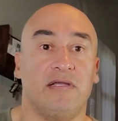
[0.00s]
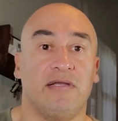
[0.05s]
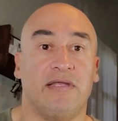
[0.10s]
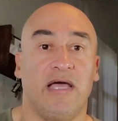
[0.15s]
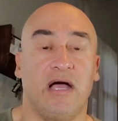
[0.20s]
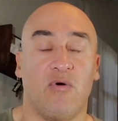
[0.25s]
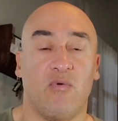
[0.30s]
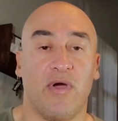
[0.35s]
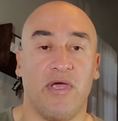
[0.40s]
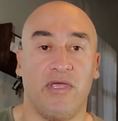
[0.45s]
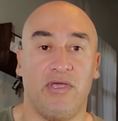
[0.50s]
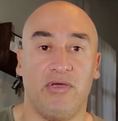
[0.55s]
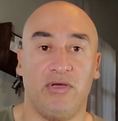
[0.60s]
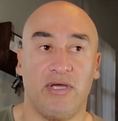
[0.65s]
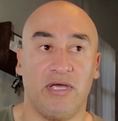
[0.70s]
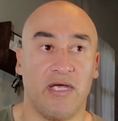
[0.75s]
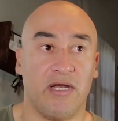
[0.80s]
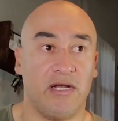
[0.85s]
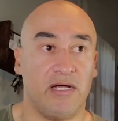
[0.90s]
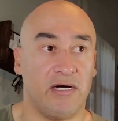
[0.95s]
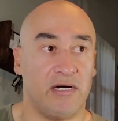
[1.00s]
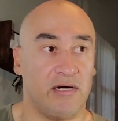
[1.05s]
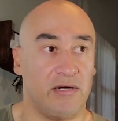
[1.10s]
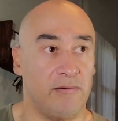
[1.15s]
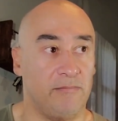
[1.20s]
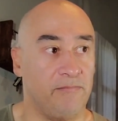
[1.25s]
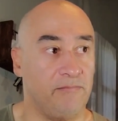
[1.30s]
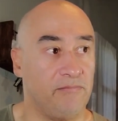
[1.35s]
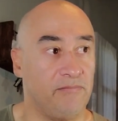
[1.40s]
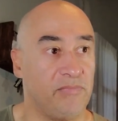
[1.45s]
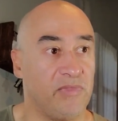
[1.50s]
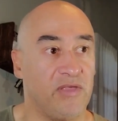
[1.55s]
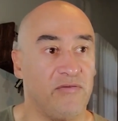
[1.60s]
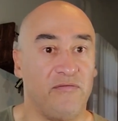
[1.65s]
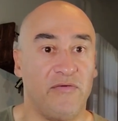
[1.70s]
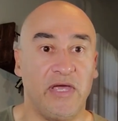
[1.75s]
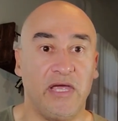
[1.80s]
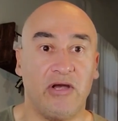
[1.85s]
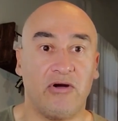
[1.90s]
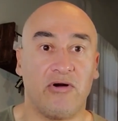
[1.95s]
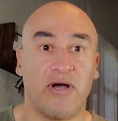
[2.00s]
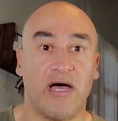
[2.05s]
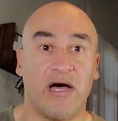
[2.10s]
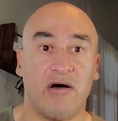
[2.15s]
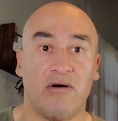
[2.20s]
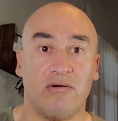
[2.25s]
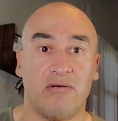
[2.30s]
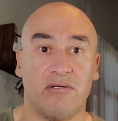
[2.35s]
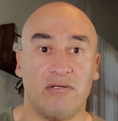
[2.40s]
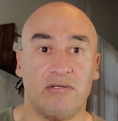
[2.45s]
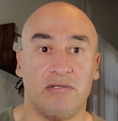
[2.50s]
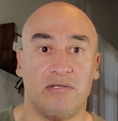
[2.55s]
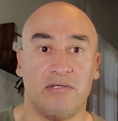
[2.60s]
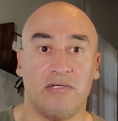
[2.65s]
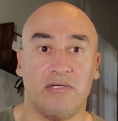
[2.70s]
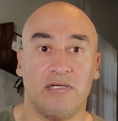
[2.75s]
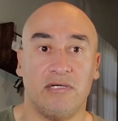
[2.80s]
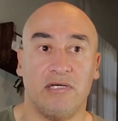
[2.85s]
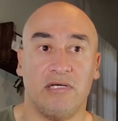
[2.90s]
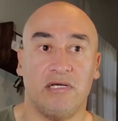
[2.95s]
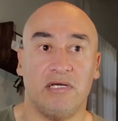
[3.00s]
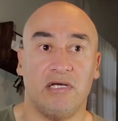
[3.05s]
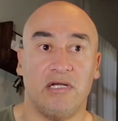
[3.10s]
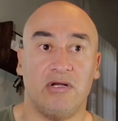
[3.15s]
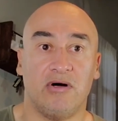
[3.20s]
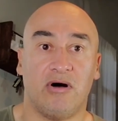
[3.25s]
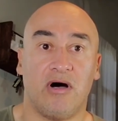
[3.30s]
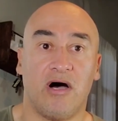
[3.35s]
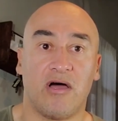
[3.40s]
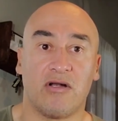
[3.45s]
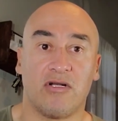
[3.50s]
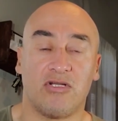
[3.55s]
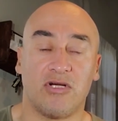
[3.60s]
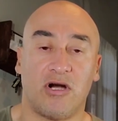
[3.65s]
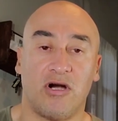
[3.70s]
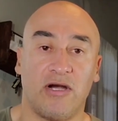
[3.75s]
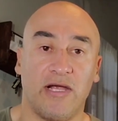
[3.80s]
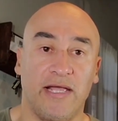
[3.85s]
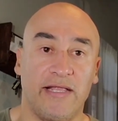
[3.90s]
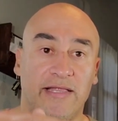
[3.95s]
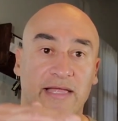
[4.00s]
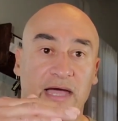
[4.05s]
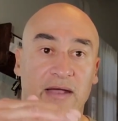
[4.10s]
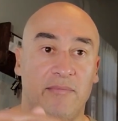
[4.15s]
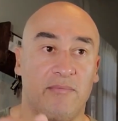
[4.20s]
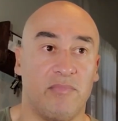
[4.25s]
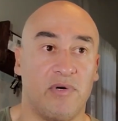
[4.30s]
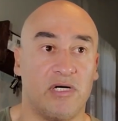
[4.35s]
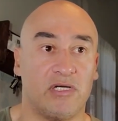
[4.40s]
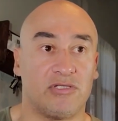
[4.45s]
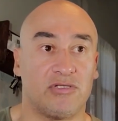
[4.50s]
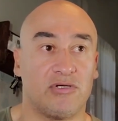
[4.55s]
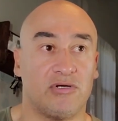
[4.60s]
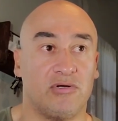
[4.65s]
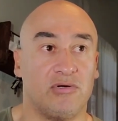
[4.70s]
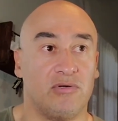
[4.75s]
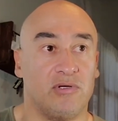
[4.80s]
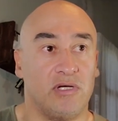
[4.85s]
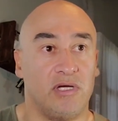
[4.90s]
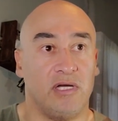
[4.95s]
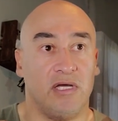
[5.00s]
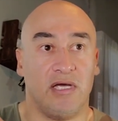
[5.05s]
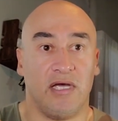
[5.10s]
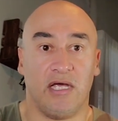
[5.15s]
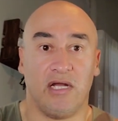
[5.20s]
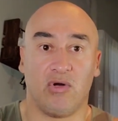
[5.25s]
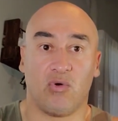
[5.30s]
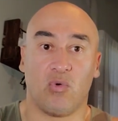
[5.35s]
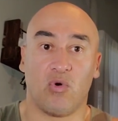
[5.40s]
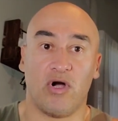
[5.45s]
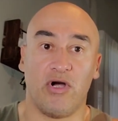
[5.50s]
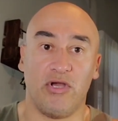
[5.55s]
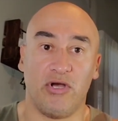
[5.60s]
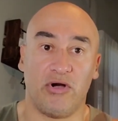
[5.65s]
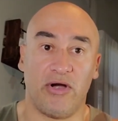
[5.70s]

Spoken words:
That way you can figure out how to target that muscle and where your